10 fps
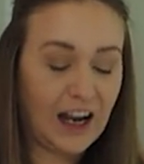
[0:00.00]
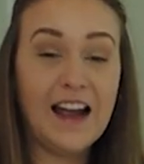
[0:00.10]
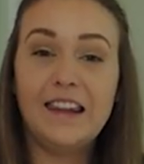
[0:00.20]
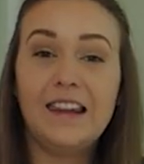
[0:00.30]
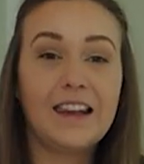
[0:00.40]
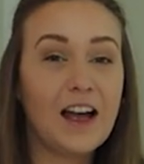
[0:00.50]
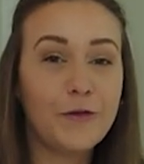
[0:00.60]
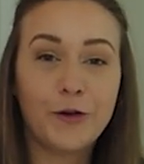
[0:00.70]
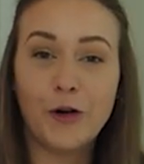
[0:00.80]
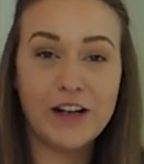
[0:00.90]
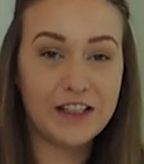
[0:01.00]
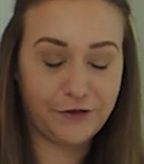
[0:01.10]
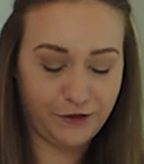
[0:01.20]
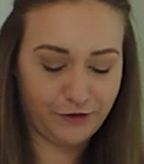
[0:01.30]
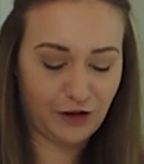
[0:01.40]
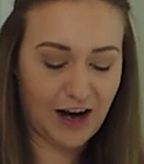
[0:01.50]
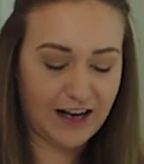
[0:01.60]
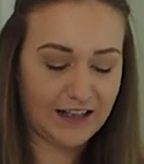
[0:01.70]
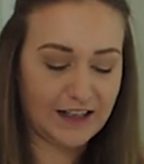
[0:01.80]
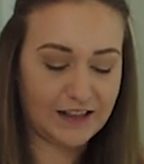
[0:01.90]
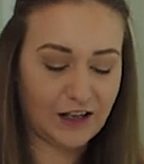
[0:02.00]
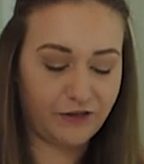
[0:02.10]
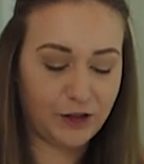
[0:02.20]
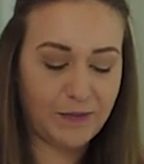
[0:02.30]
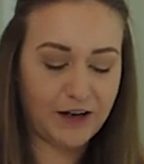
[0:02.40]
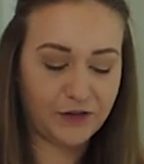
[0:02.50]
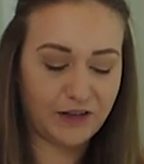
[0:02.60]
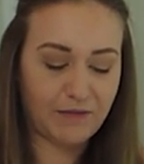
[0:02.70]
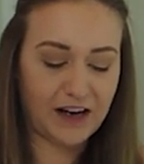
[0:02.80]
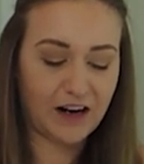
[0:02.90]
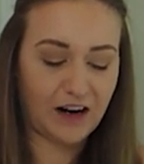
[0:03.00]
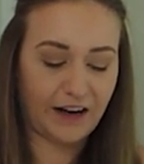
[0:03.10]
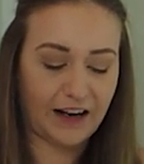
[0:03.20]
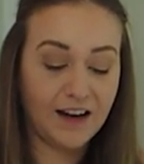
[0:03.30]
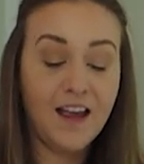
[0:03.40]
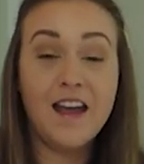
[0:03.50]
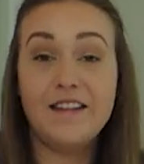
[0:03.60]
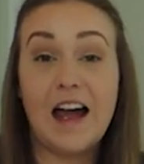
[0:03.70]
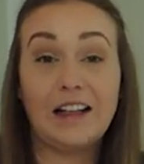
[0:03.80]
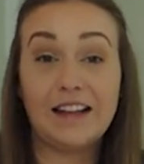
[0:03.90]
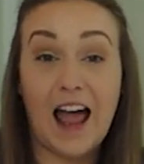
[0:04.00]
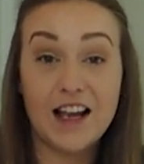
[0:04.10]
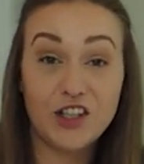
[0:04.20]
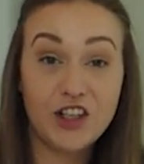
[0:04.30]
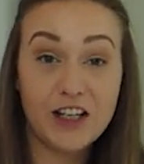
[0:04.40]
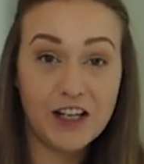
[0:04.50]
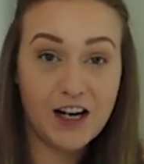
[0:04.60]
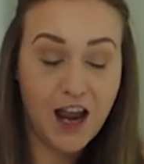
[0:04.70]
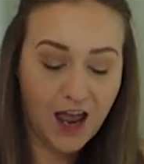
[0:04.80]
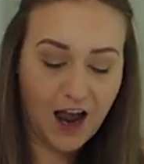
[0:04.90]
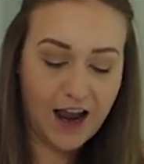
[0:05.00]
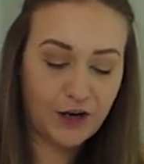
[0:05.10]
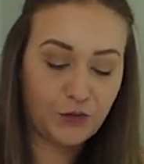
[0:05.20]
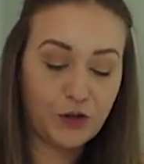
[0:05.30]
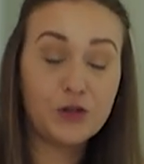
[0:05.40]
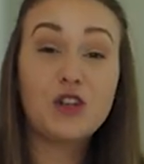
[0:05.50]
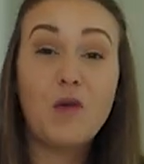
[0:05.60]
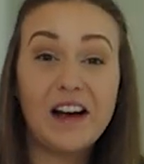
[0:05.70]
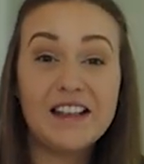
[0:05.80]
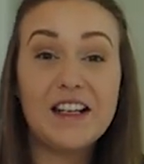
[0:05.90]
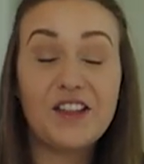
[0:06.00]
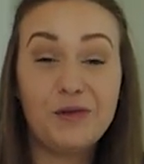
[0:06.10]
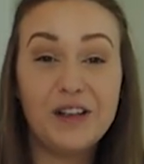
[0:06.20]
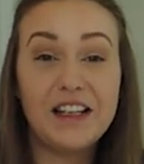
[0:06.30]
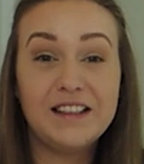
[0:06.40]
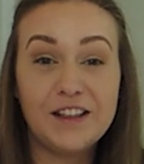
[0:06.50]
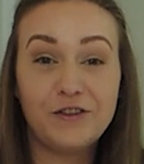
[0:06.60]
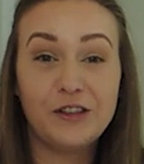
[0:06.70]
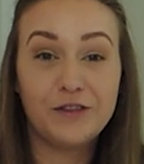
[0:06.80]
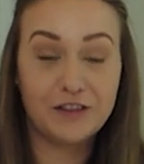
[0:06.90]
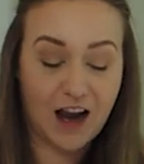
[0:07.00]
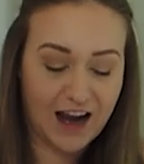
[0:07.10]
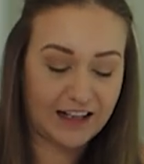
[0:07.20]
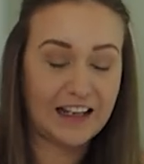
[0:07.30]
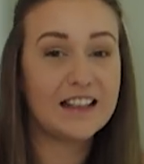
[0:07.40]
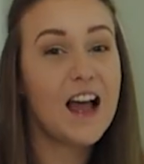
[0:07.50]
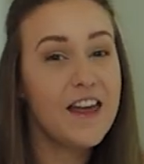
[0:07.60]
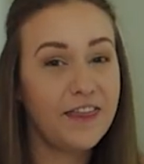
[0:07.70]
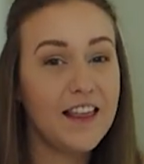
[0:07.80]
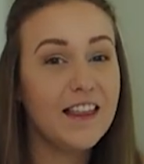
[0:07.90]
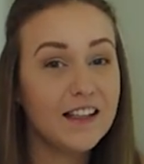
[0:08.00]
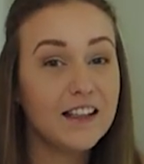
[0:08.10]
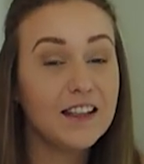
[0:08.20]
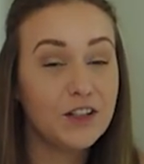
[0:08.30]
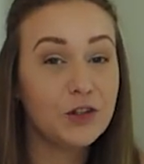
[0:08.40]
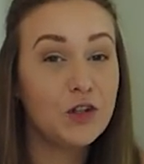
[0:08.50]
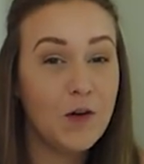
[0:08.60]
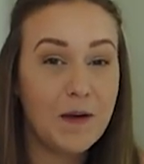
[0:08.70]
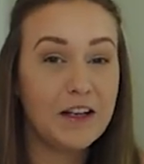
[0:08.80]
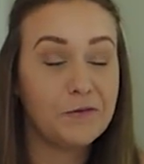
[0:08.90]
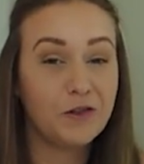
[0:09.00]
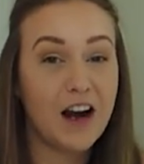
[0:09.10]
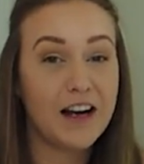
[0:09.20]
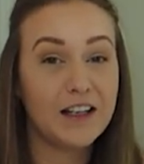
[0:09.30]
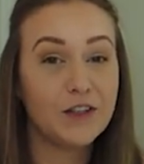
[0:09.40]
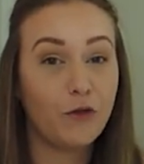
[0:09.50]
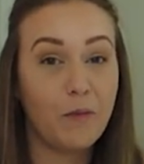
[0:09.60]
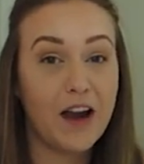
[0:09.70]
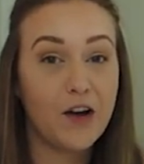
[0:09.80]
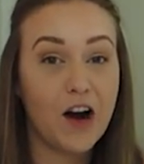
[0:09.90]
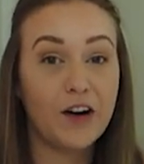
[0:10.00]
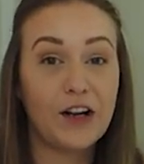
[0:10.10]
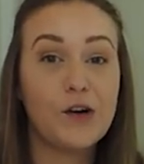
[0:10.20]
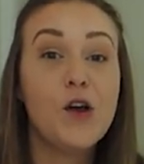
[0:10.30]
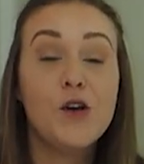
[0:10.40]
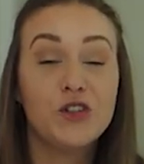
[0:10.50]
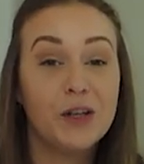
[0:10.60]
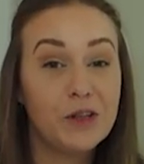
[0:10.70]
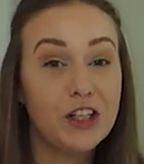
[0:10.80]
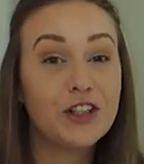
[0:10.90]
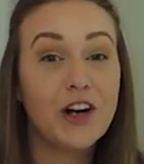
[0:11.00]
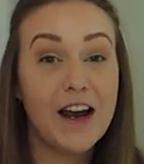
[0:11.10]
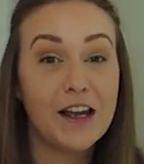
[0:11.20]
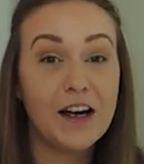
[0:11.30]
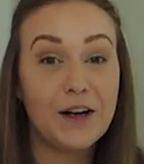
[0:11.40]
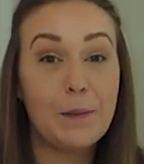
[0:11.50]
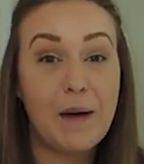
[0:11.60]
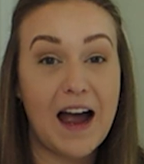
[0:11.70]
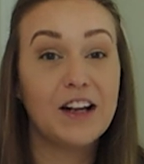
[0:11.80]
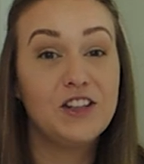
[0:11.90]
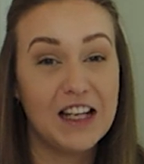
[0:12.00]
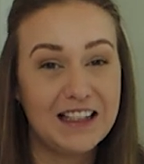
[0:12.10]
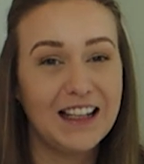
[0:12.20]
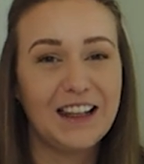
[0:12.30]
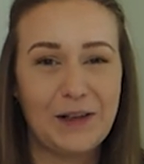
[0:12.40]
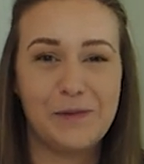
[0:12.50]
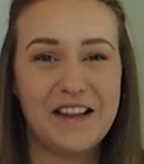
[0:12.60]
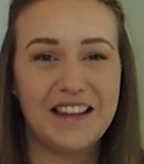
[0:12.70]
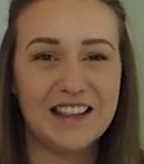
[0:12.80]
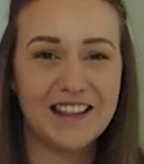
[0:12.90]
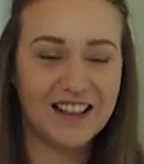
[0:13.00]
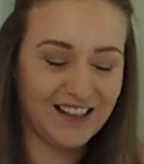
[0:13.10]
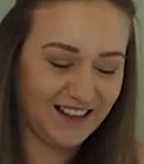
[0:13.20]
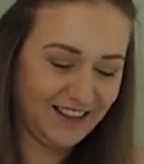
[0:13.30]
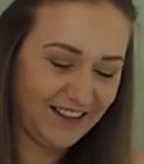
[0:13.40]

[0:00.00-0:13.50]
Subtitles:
I love growing different varieties of tomatoes in my garden. Now last year I grew 23 different varieties. I think that's a little too many varieties for my garden, so I'm gonna try and cut it back just a little bit this year.